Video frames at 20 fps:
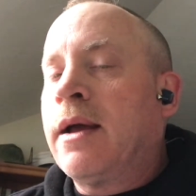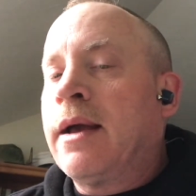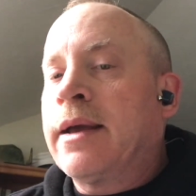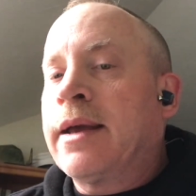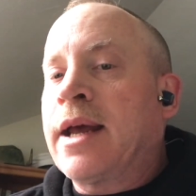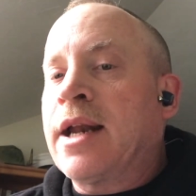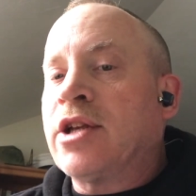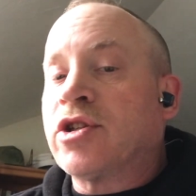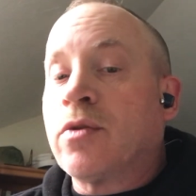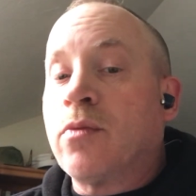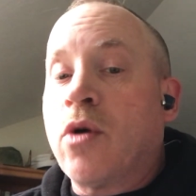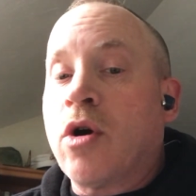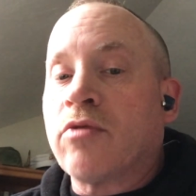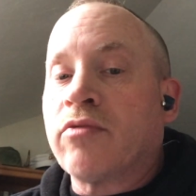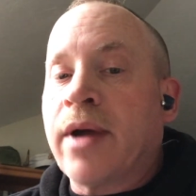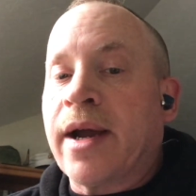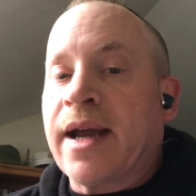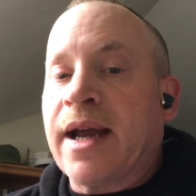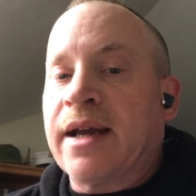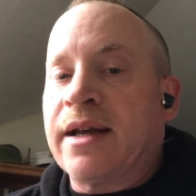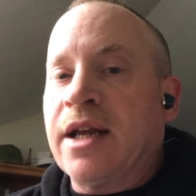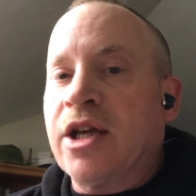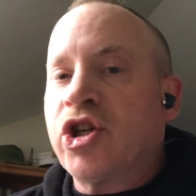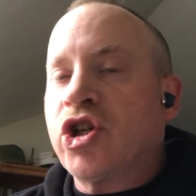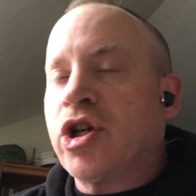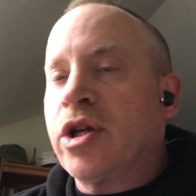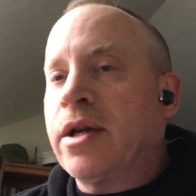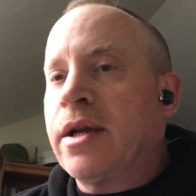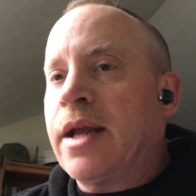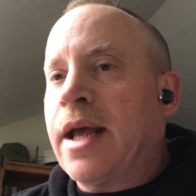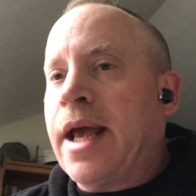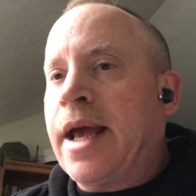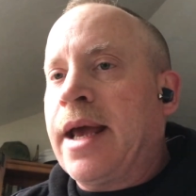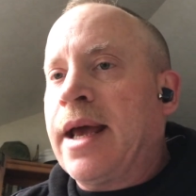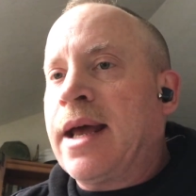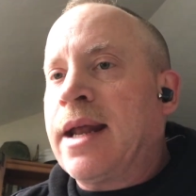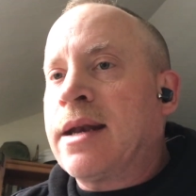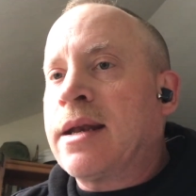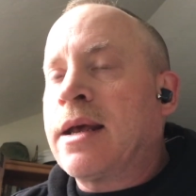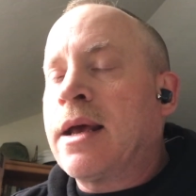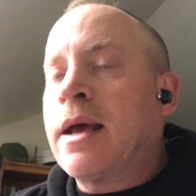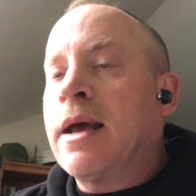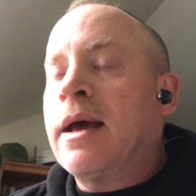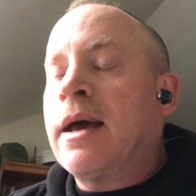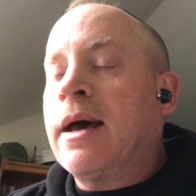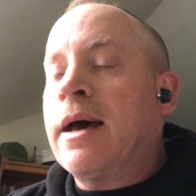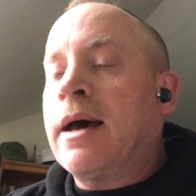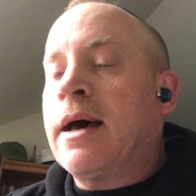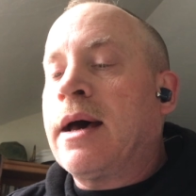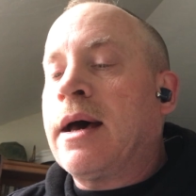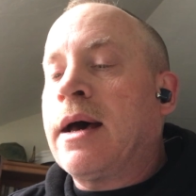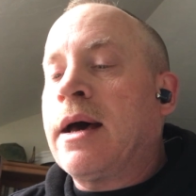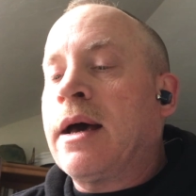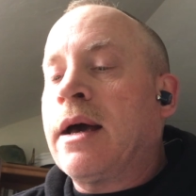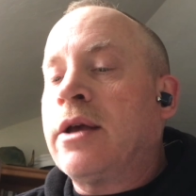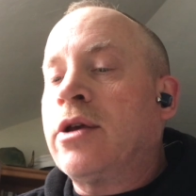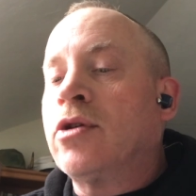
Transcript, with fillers: get us some more recognition, and uh,